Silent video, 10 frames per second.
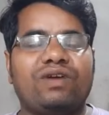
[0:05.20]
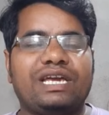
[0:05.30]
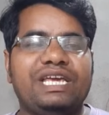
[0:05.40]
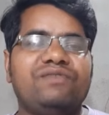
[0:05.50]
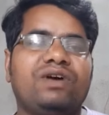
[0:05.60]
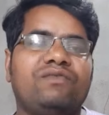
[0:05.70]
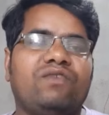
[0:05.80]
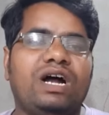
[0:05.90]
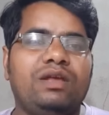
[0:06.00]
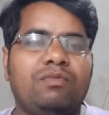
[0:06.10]
keyword
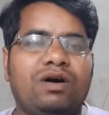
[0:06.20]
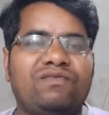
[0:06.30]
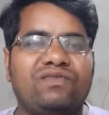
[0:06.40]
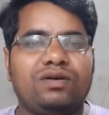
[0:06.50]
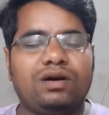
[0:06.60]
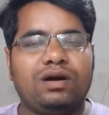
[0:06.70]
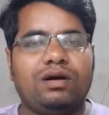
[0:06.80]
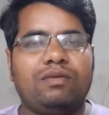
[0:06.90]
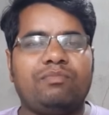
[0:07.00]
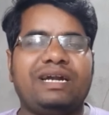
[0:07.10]
volume of
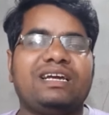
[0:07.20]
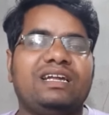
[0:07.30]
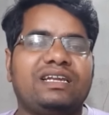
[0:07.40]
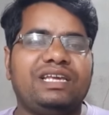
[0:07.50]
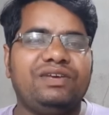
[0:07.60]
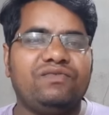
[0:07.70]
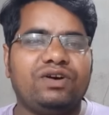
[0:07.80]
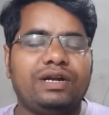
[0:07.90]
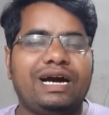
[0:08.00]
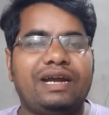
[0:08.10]
particular
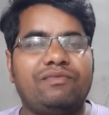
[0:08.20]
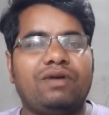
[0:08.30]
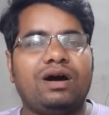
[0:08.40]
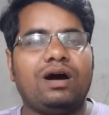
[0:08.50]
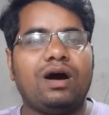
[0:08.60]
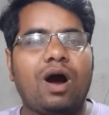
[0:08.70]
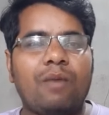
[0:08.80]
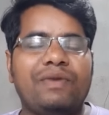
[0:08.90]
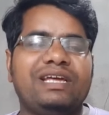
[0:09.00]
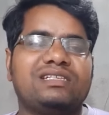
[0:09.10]
keyword and how
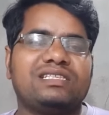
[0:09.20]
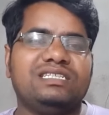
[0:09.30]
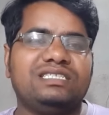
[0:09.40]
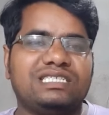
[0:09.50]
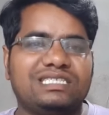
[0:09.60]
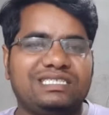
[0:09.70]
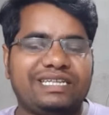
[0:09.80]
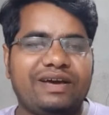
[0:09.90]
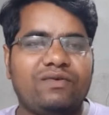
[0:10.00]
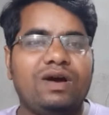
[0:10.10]
many searches it
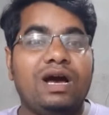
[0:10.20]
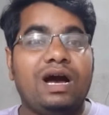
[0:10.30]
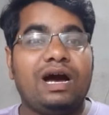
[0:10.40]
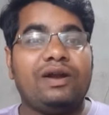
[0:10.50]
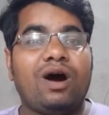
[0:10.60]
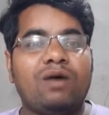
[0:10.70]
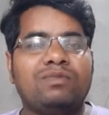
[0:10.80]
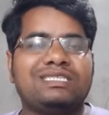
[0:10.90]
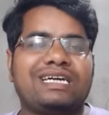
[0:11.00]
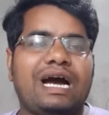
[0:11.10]
have and how
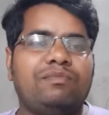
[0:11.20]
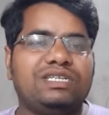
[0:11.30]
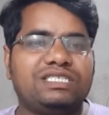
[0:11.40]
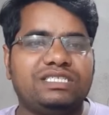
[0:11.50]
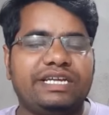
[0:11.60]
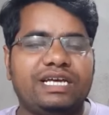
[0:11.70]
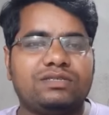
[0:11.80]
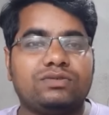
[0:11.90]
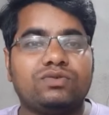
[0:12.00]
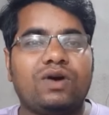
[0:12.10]
much competition it has.
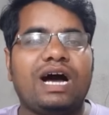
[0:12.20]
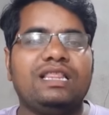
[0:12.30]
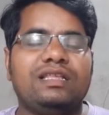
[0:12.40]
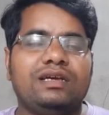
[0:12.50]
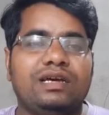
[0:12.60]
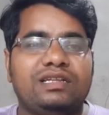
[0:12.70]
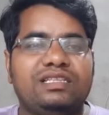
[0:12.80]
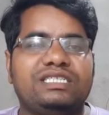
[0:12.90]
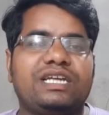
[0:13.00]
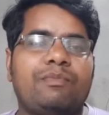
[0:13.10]
So all
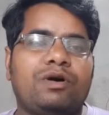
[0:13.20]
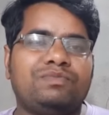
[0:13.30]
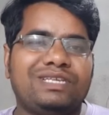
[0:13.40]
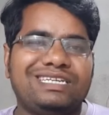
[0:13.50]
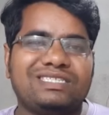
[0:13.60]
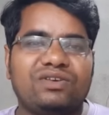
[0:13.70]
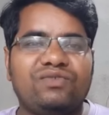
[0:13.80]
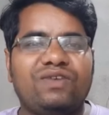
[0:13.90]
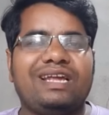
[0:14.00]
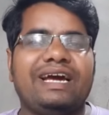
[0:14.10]
this type of things you
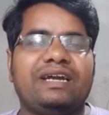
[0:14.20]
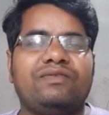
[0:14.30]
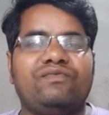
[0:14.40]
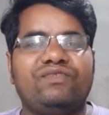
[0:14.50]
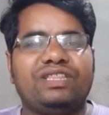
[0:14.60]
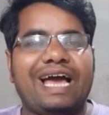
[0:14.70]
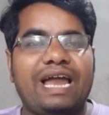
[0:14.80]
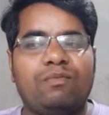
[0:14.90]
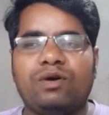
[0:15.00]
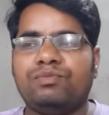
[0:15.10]
will get with the
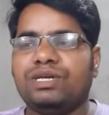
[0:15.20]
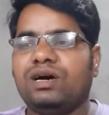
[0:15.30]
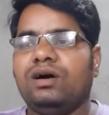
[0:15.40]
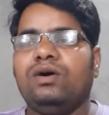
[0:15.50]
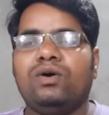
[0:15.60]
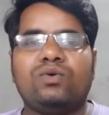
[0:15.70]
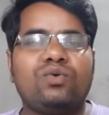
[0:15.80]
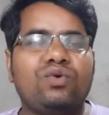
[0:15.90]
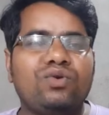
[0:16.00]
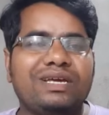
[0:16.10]
help of the
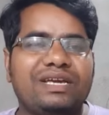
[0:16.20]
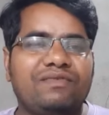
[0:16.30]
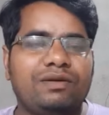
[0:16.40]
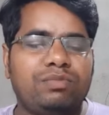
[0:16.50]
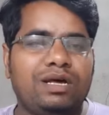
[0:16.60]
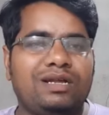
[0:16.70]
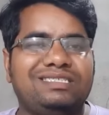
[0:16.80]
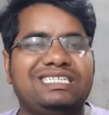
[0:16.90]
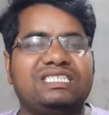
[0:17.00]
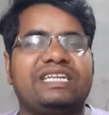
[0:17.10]
Google Keyword Planner.
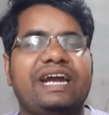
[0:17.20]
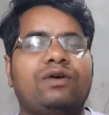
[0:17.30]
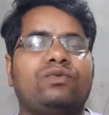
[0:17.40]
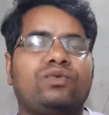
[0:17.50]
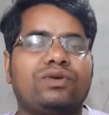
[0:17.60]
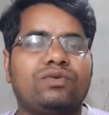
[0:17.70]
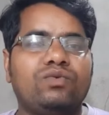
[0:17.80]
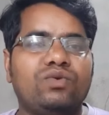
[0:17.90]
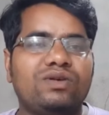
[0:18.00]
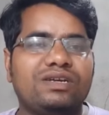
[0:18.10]
Just add out to
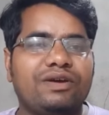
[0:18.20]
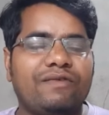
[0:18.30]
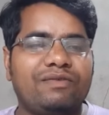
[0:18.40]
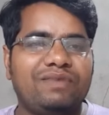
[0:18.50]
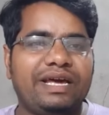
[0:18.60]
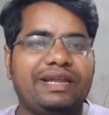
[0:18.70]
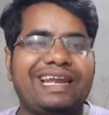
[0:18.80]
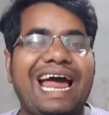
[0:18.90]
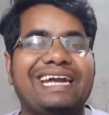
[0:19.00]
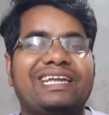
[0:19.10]
Google Keyword Planner,
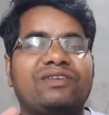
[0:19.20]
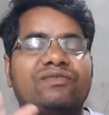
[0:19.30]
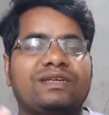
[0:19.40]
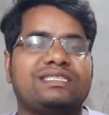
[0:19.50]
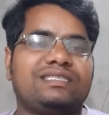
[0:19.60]
enter your